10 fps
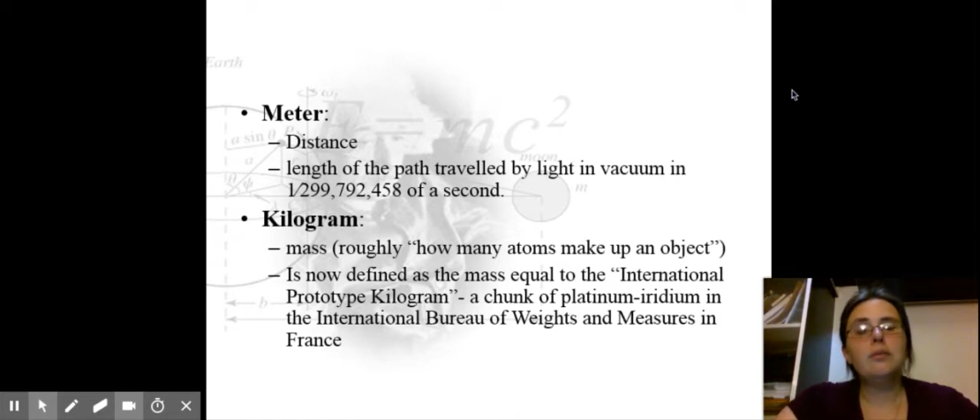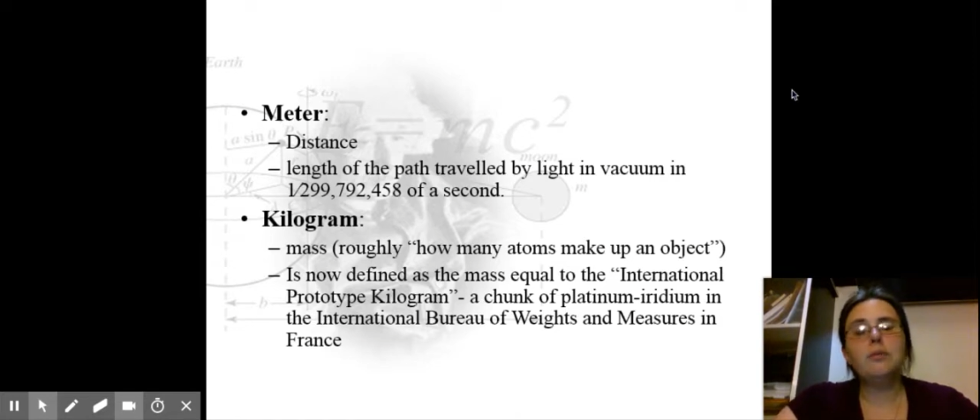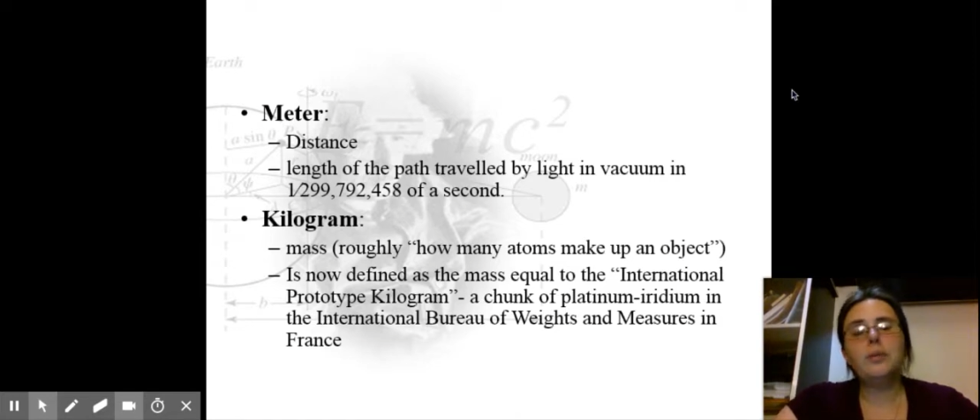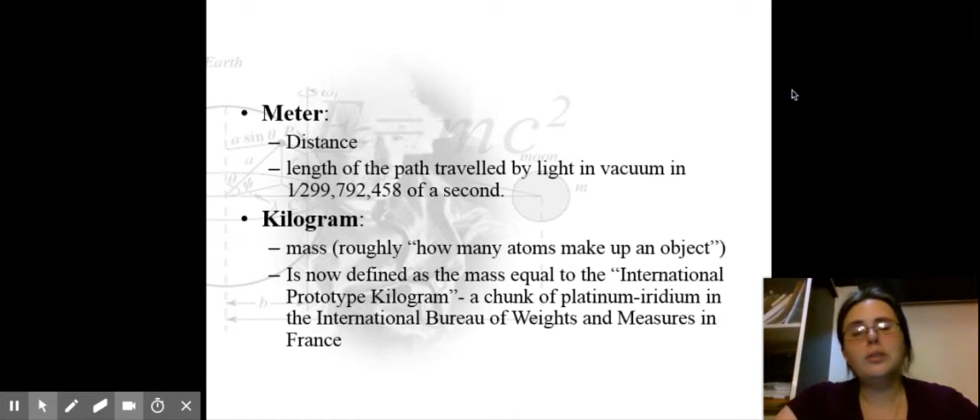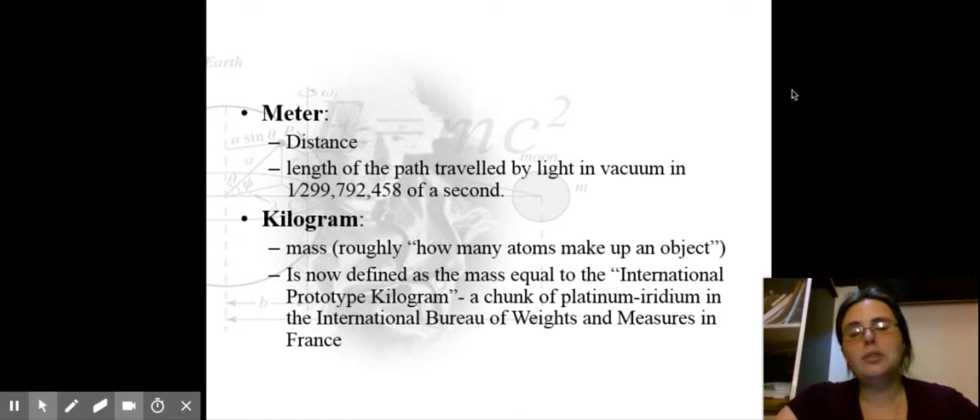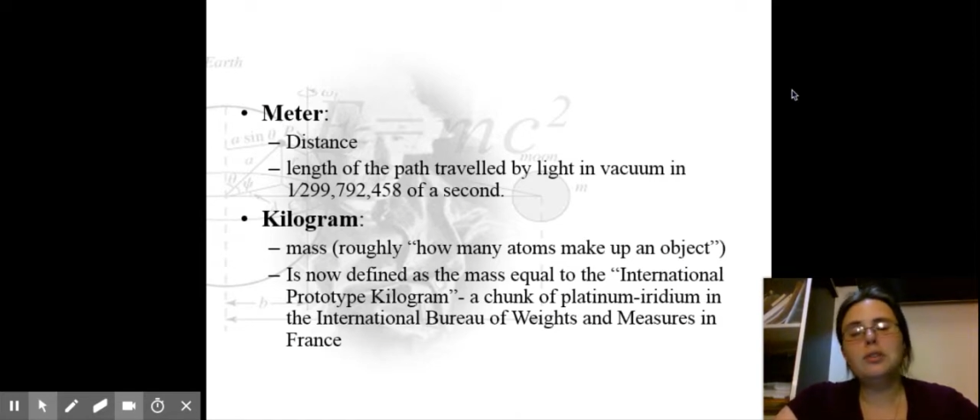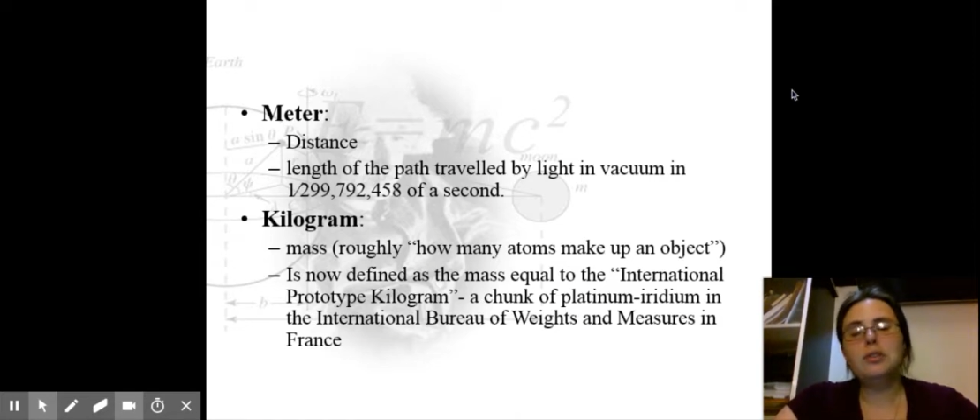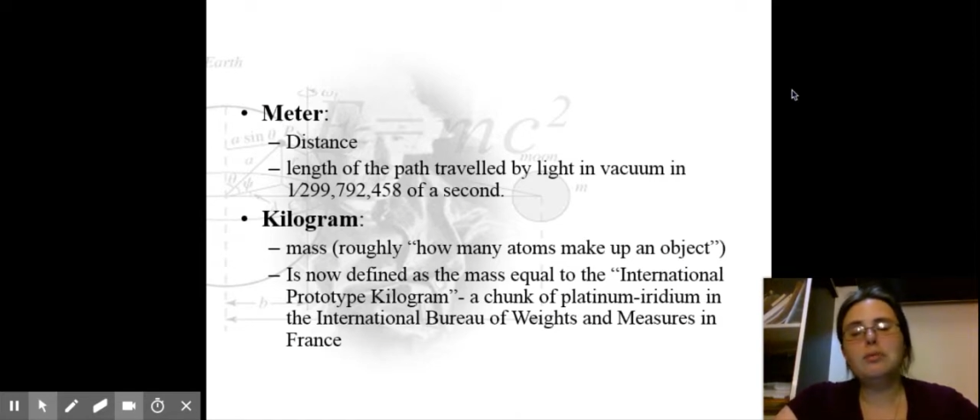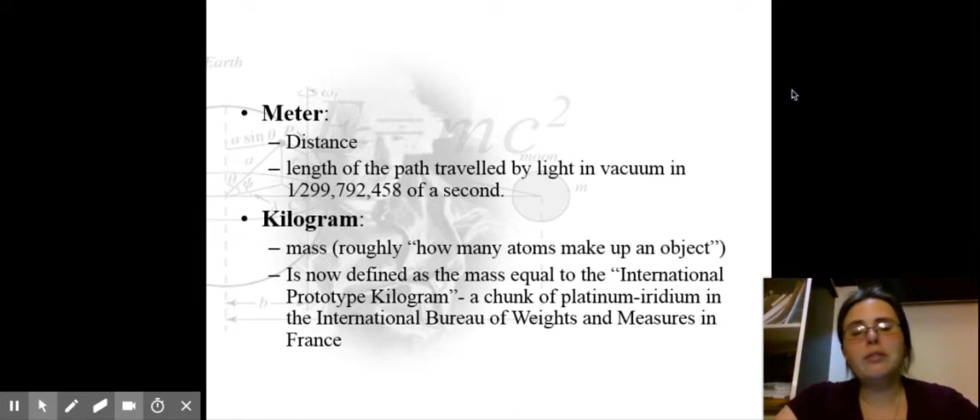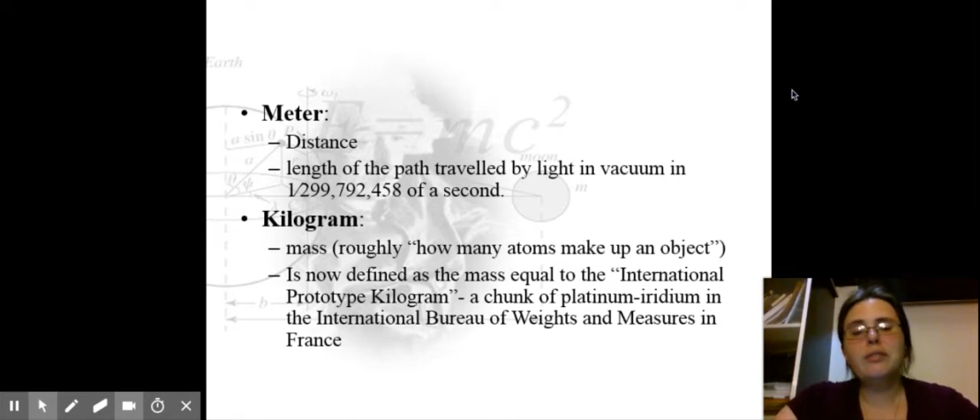which
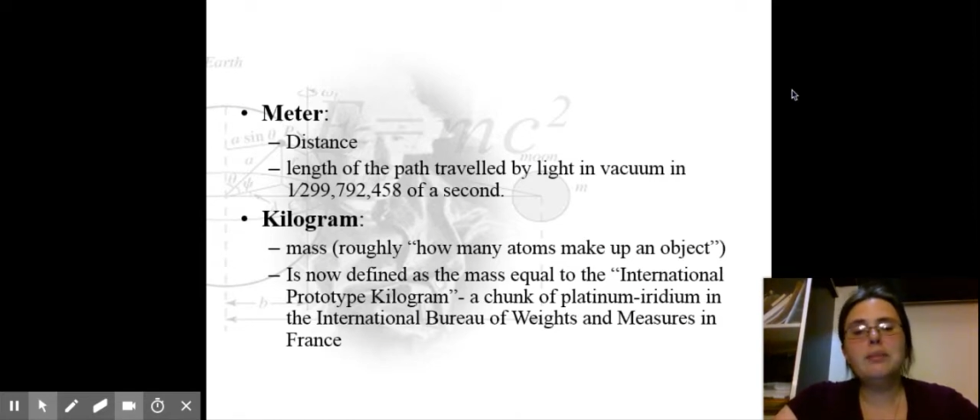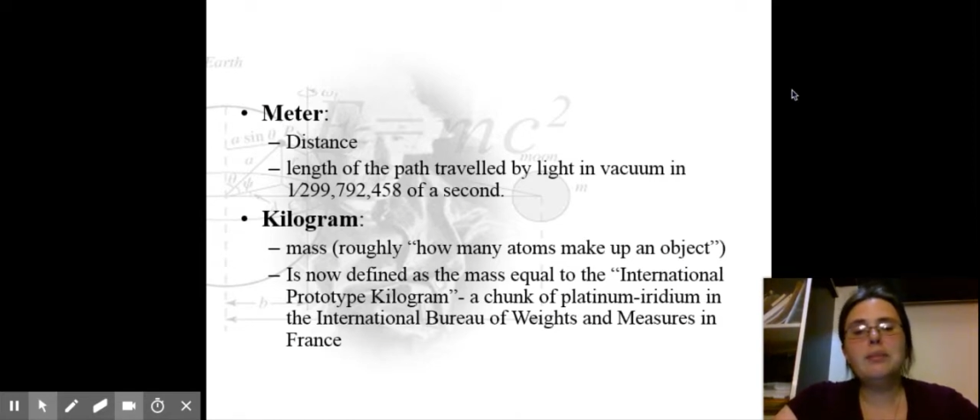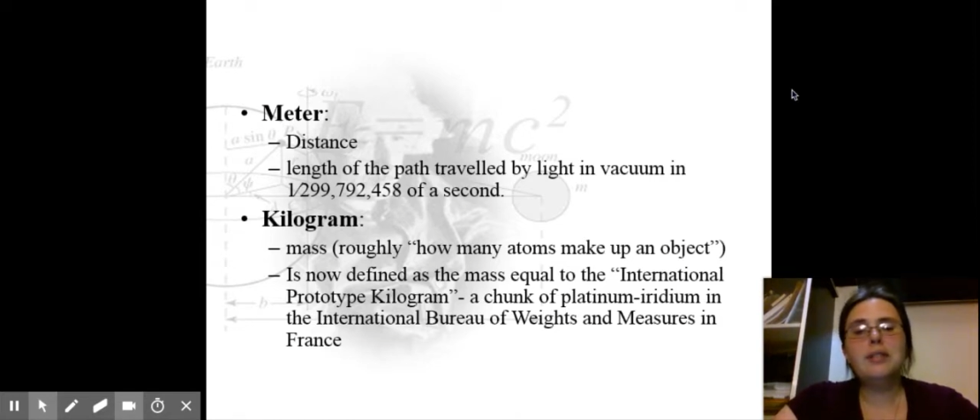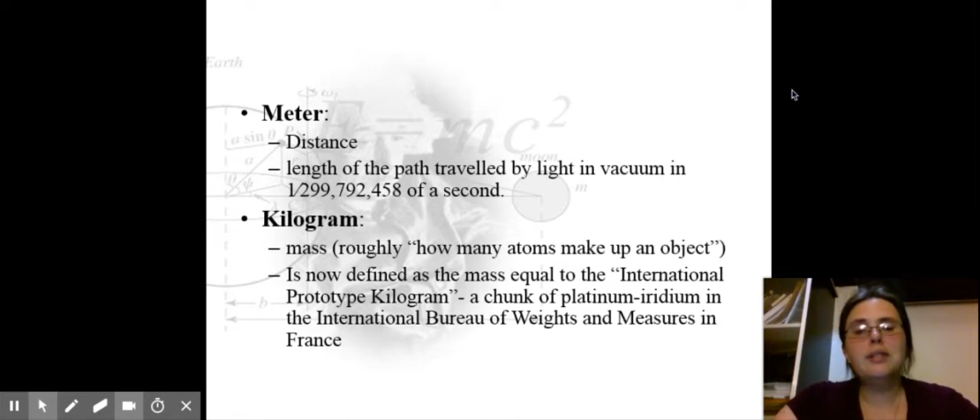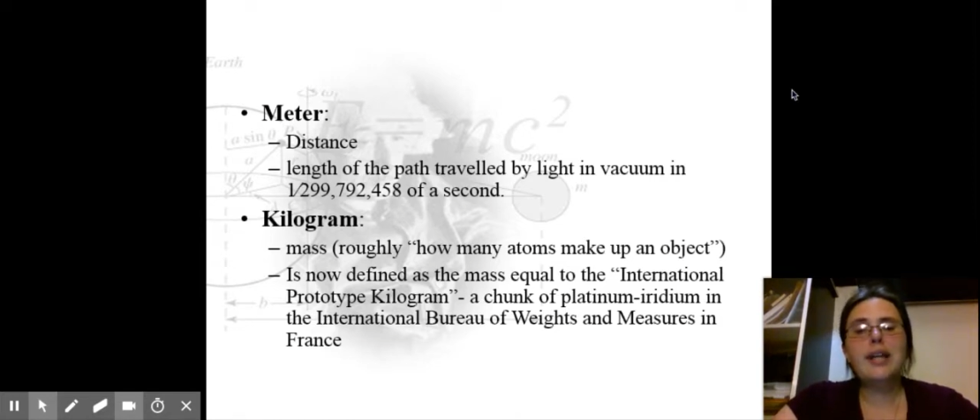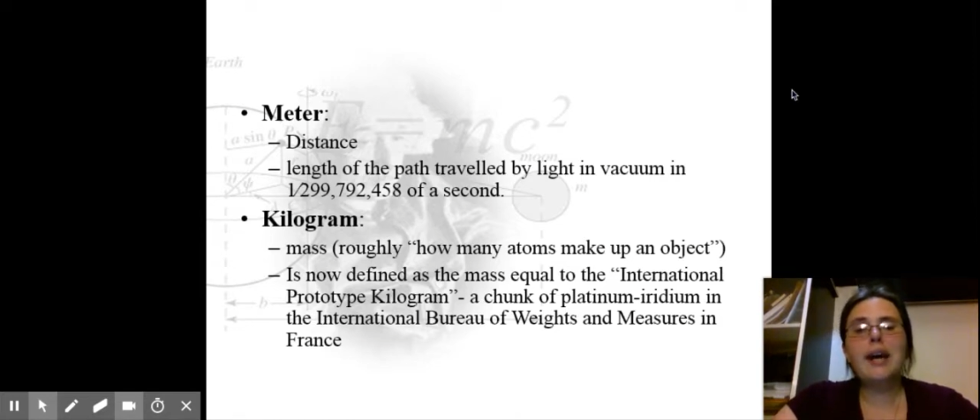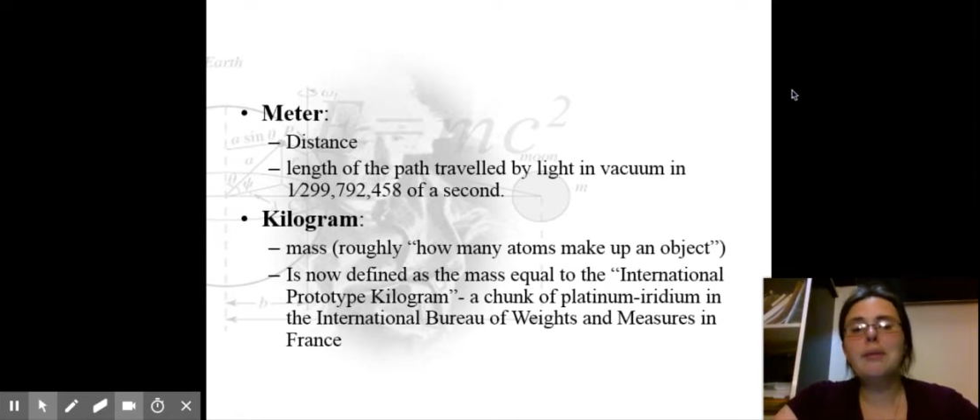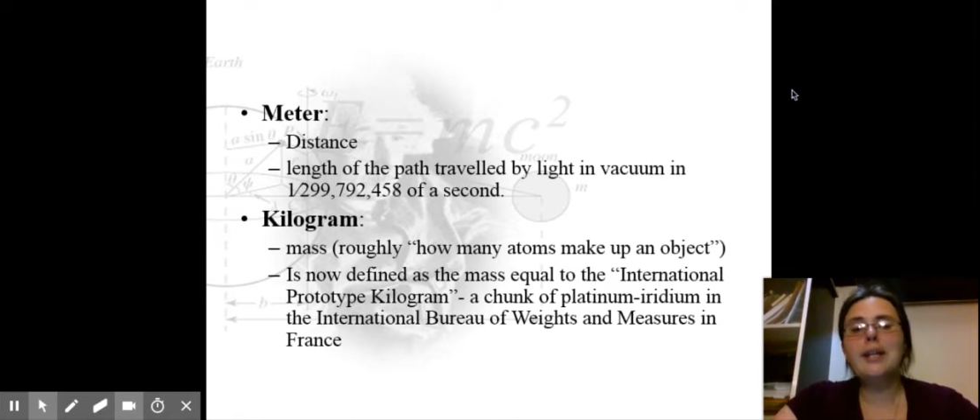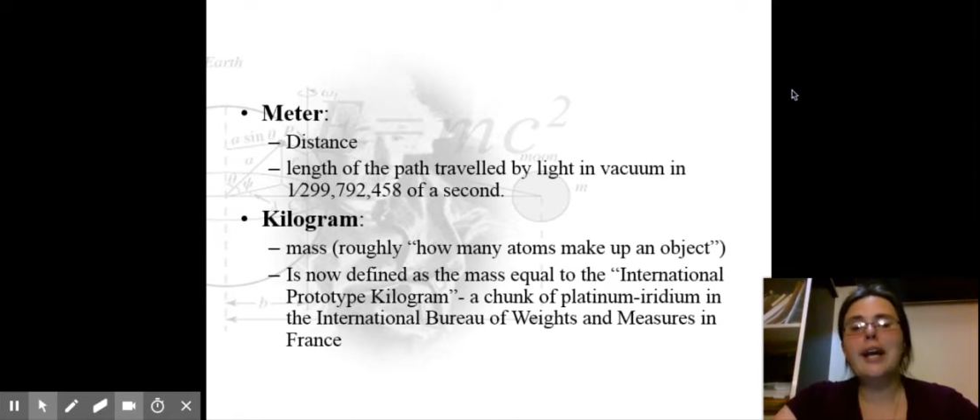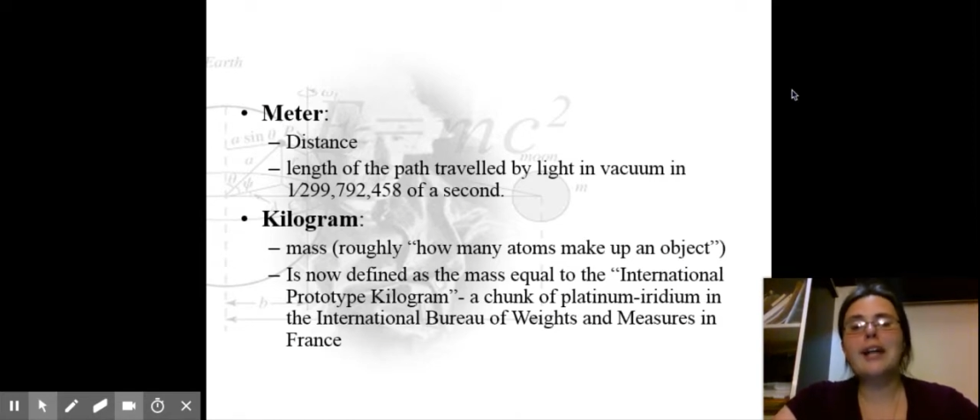just roughly means how
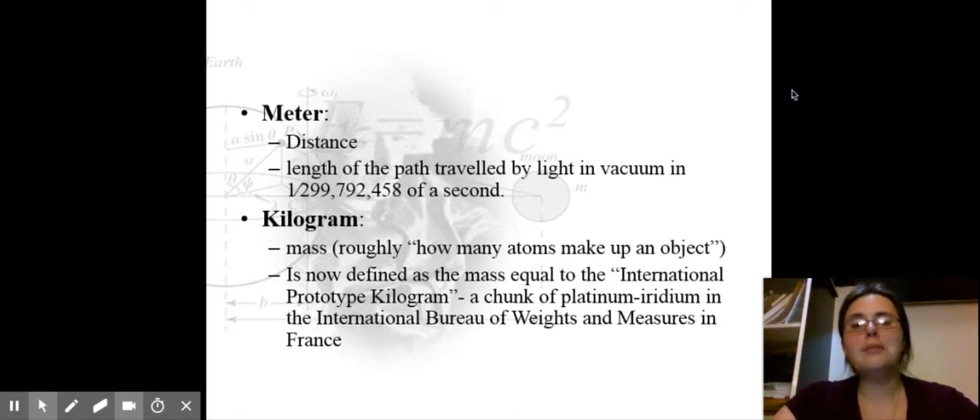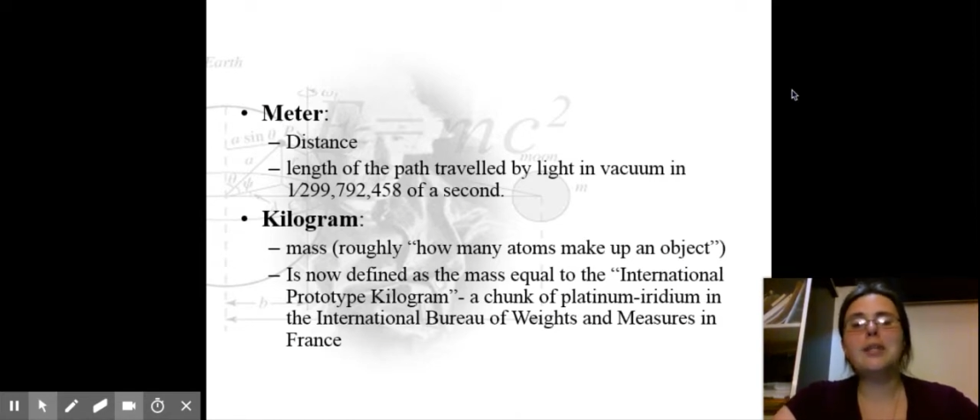many atoms